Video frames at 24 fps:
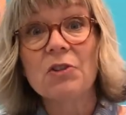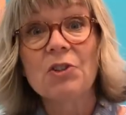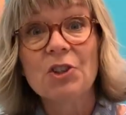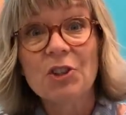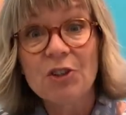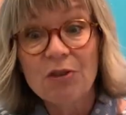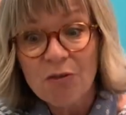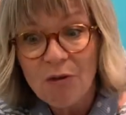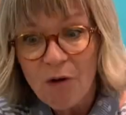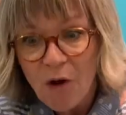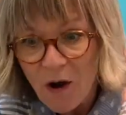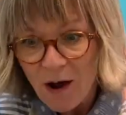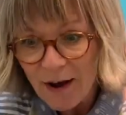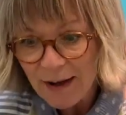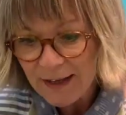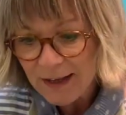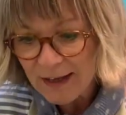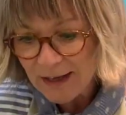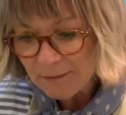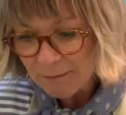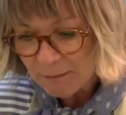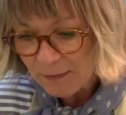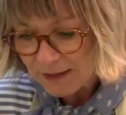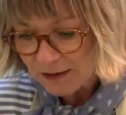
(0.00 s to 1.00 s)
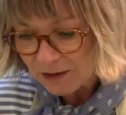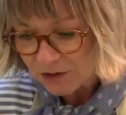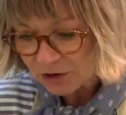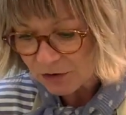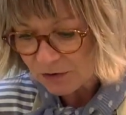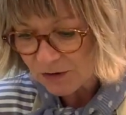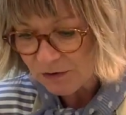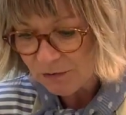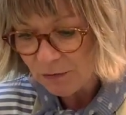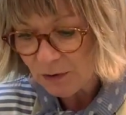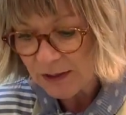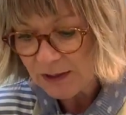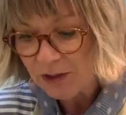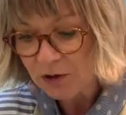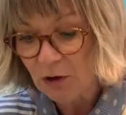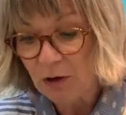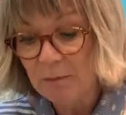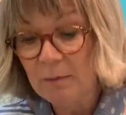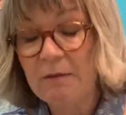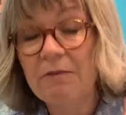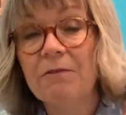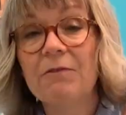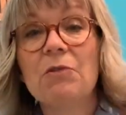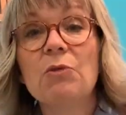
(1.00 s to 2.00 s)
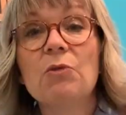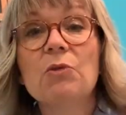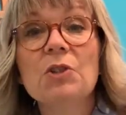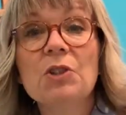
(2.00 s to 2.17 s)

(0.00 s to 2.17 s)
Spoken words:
dry it, make sure it's really dry before